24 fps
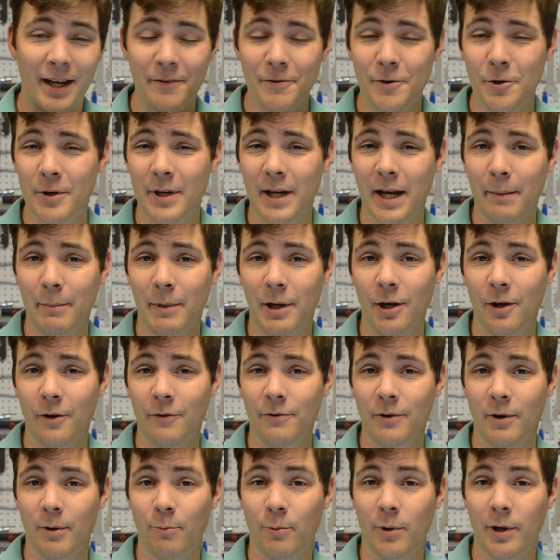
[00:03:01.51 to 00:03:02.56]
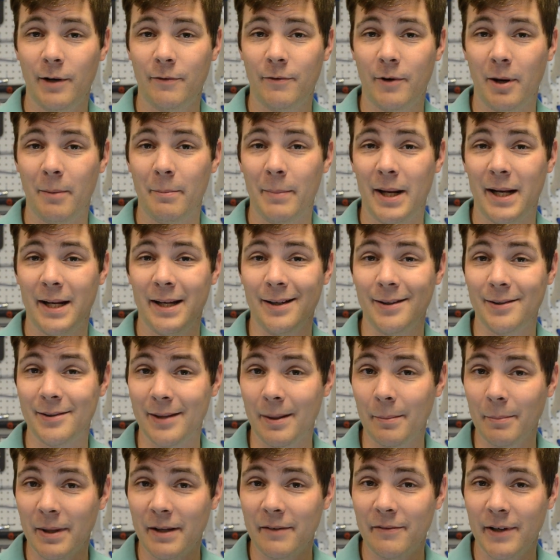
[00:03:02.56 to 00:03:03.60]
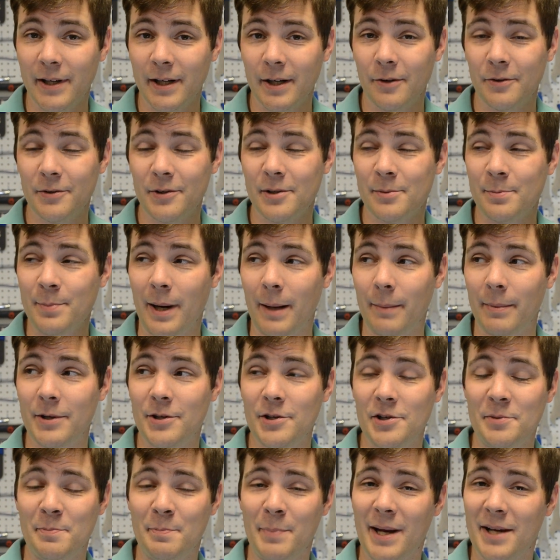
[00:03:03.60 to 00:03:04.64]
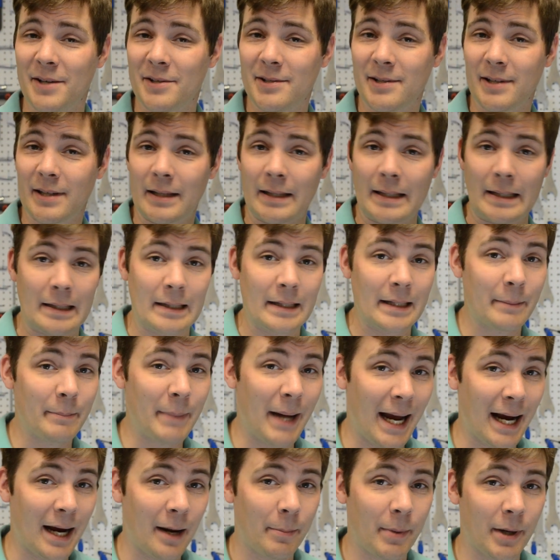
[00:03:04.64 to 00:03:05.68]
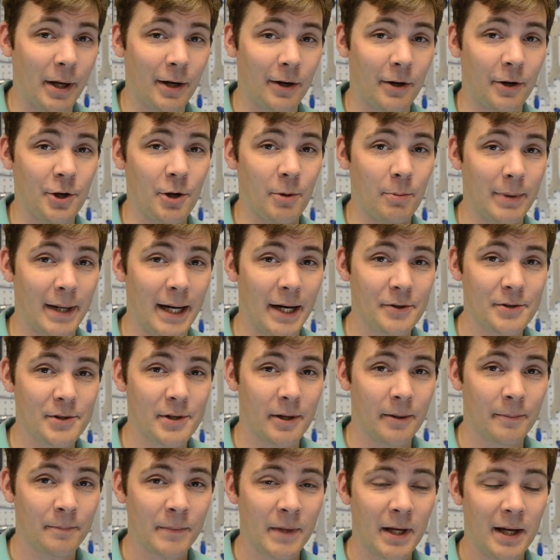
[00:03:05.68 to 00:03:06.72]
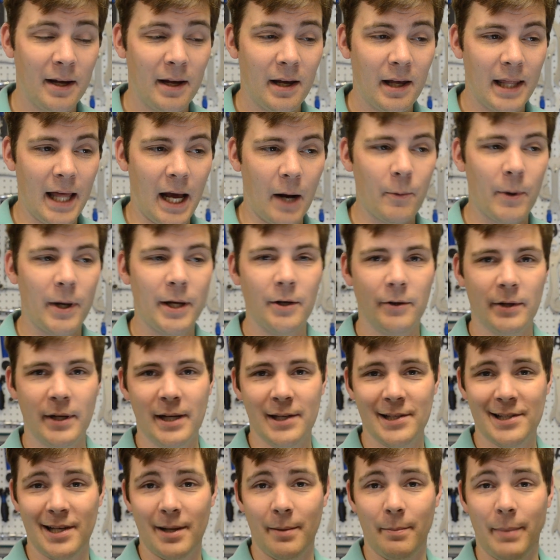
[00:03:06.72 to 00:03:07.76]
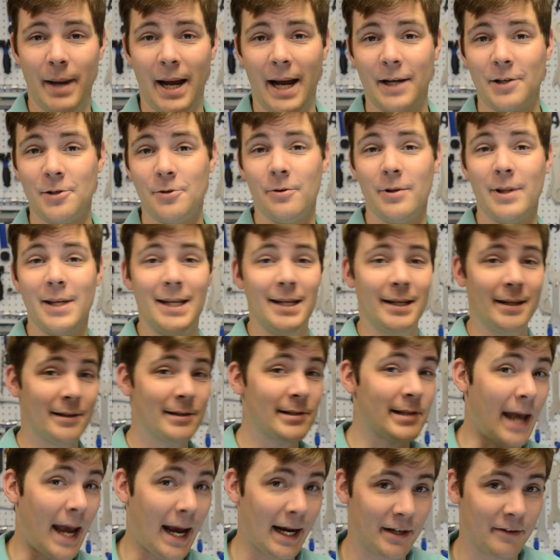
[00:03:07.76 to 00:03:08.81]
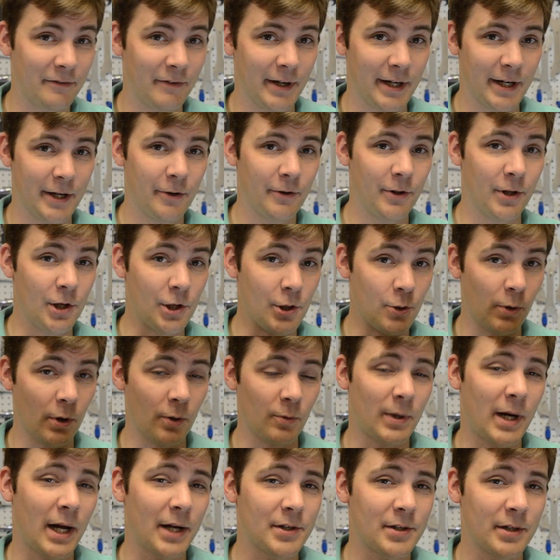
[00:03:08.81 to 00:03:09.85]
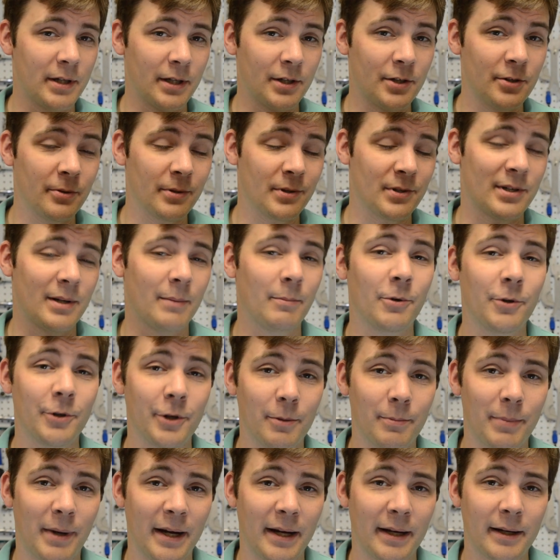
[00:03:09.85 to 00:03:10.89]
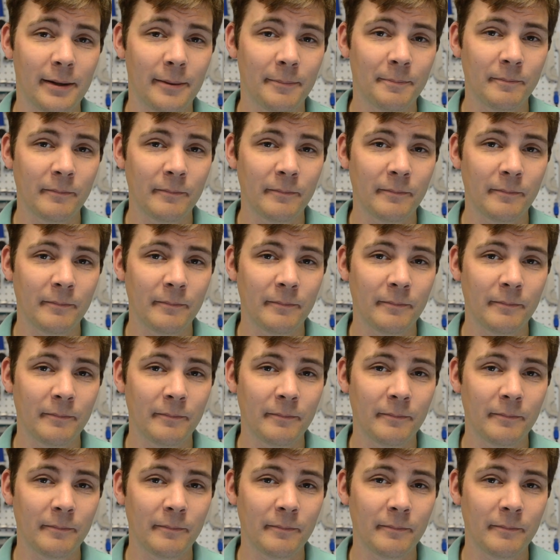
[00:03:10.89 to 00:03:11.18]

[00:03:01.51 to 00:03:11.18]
If you came here from one of our many assembly videos, it's probably just best to click on the back button on your browser. That way you'll get sent back to the exact video that you were watching to assemble your bike.